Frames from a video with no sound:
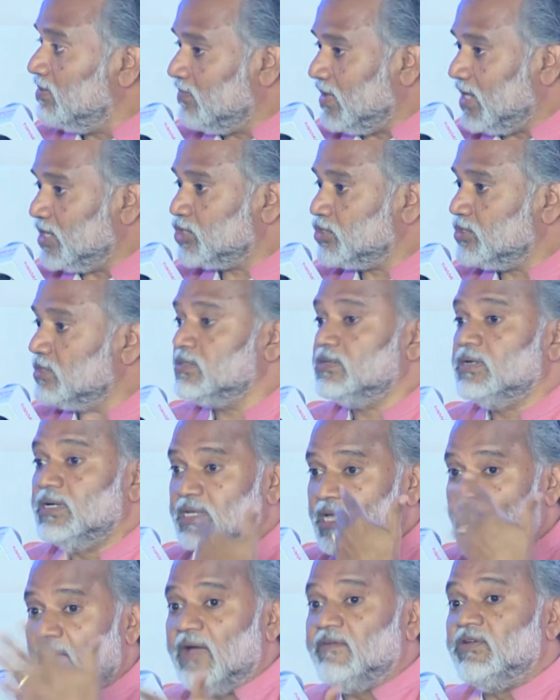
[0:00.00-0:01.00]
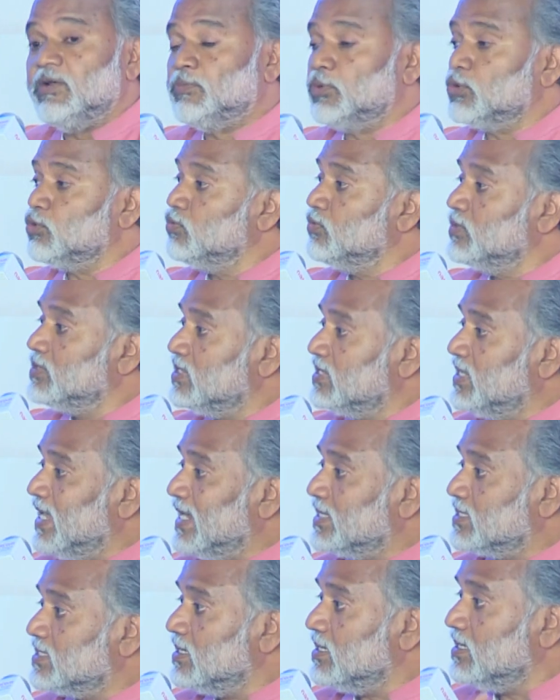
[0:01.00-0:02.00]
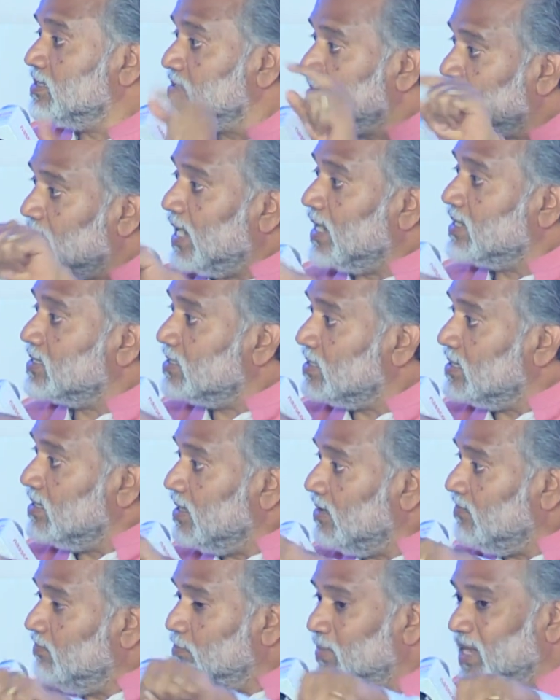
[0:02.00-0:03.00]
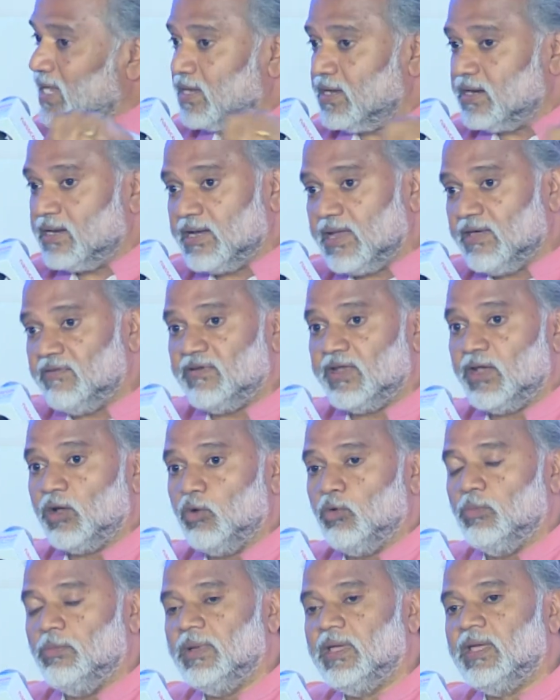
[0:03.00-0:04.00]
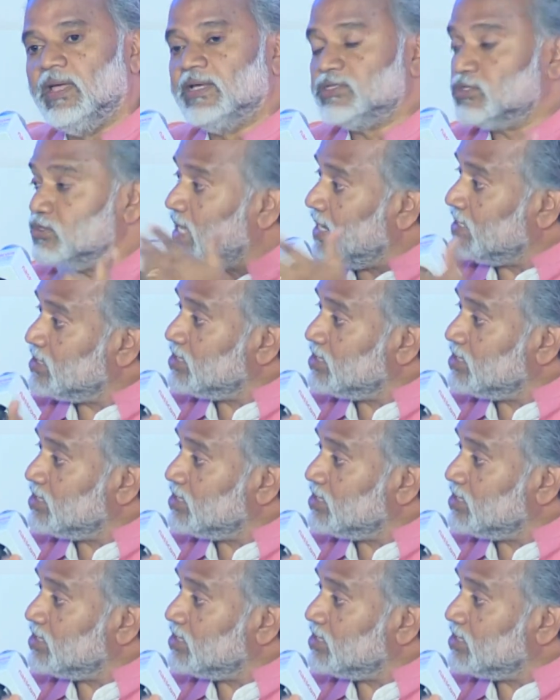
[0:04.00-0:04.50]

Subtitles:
fashion. I will prove with the data collected in a beacon in every loom. So that's